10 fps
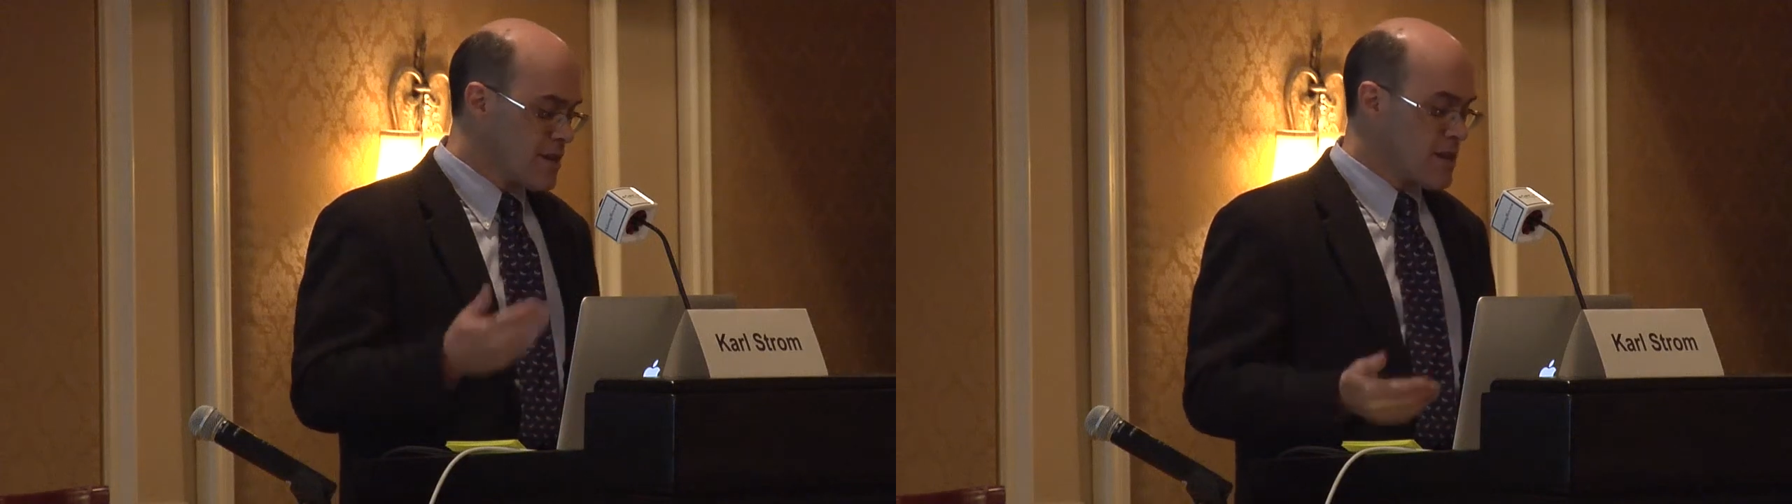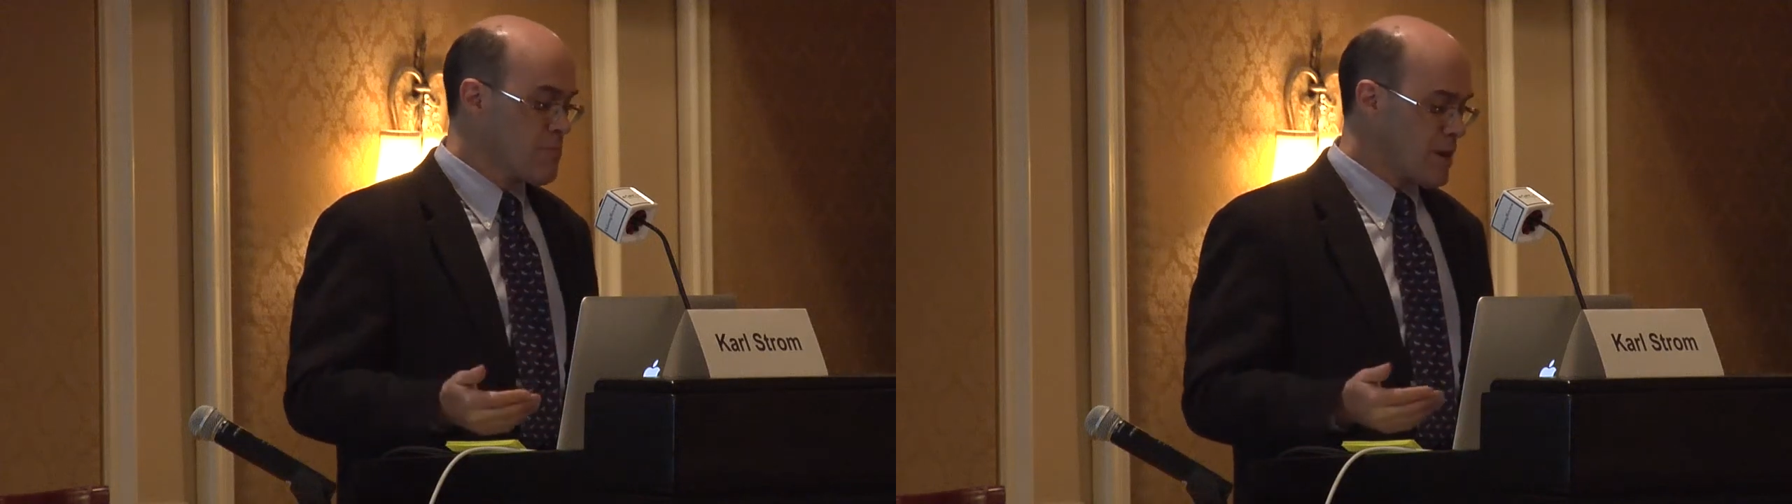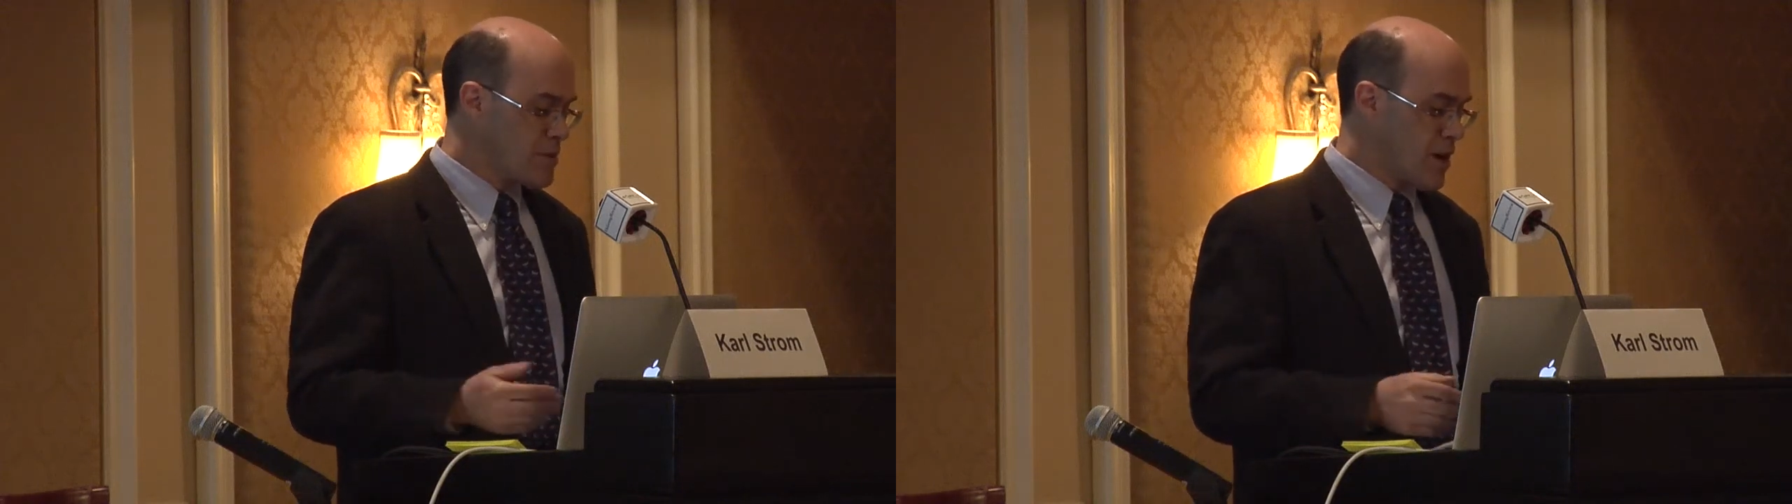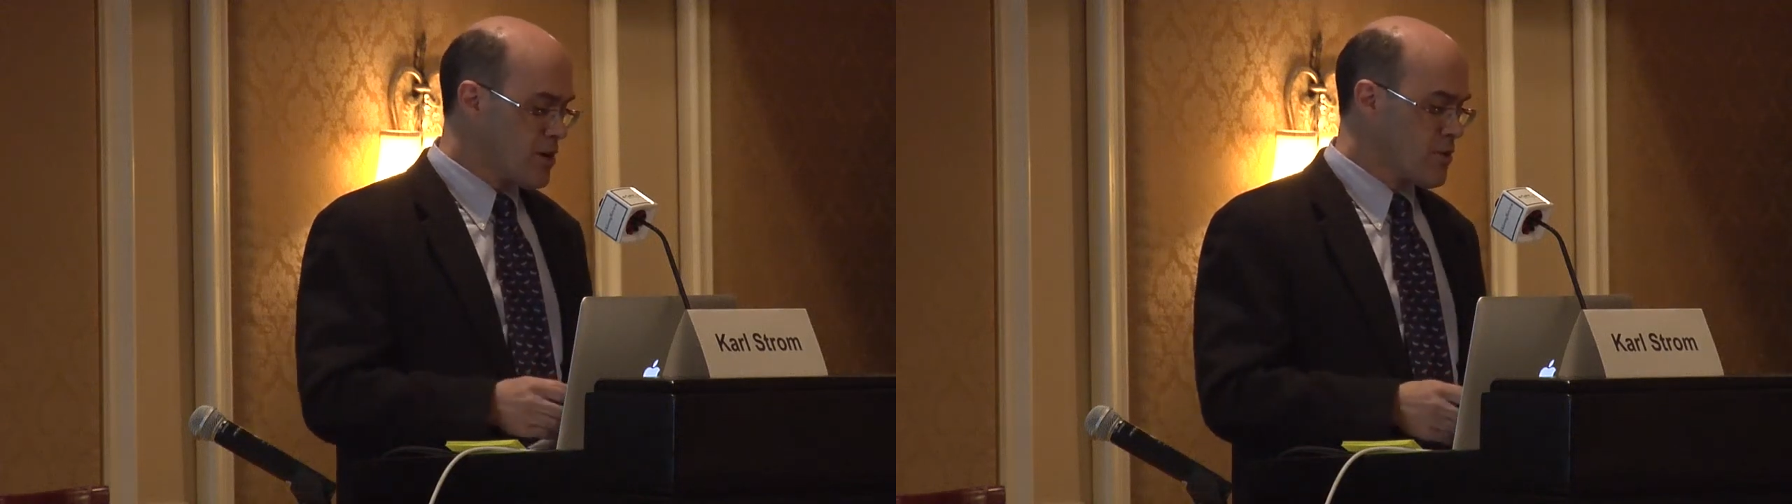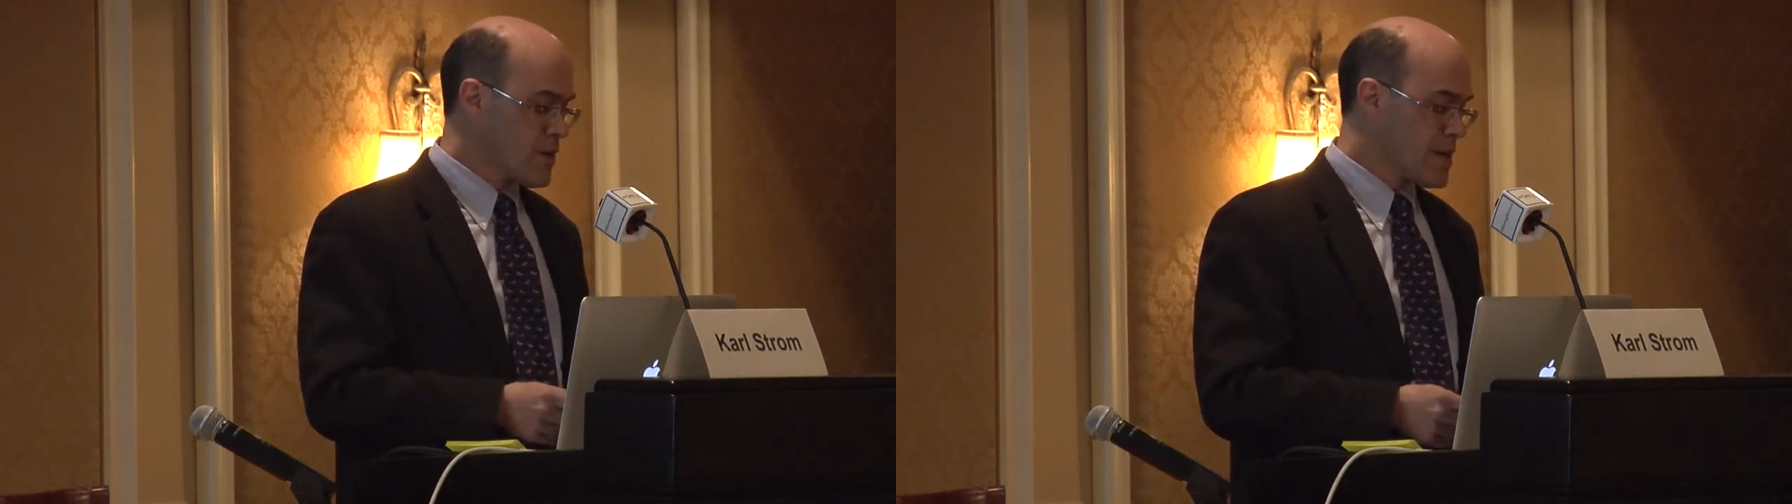they probably are
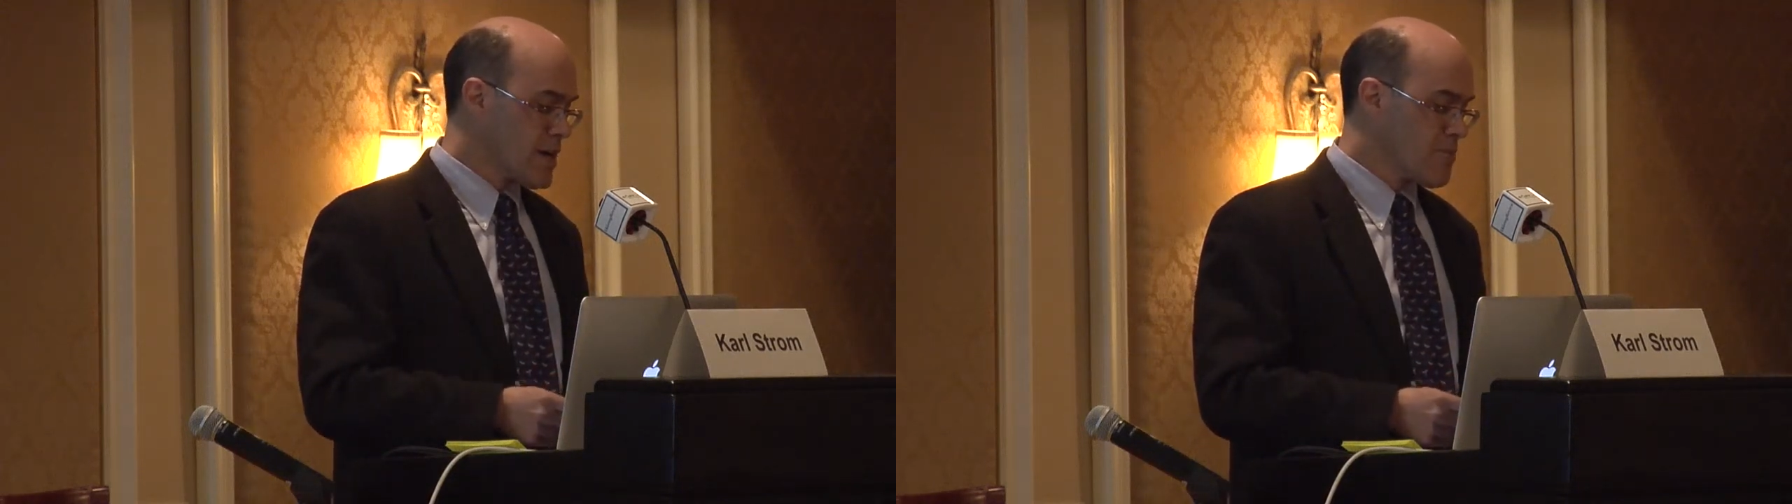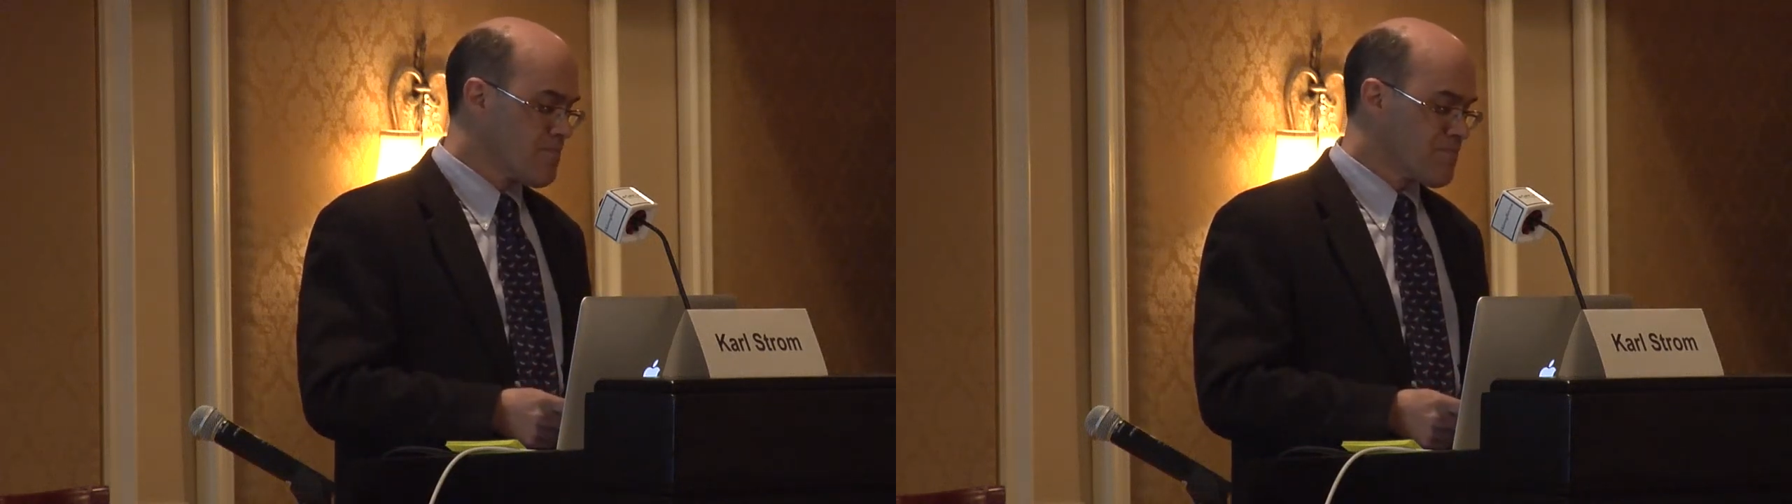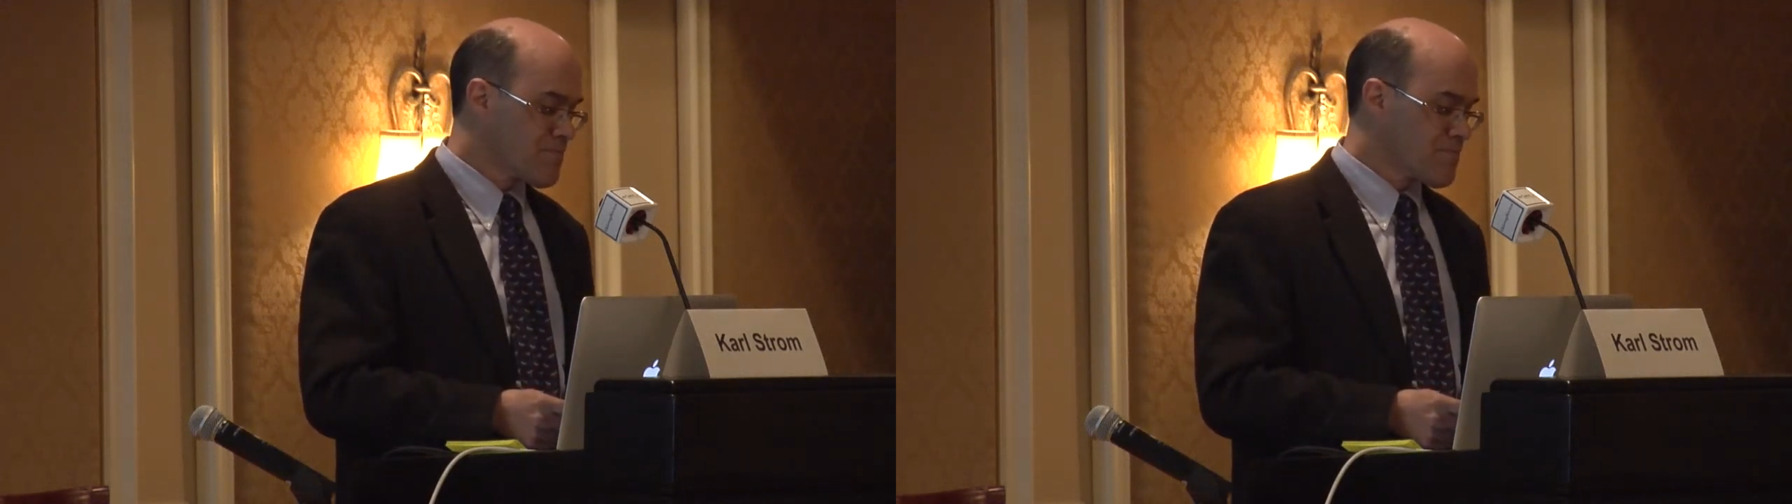going down.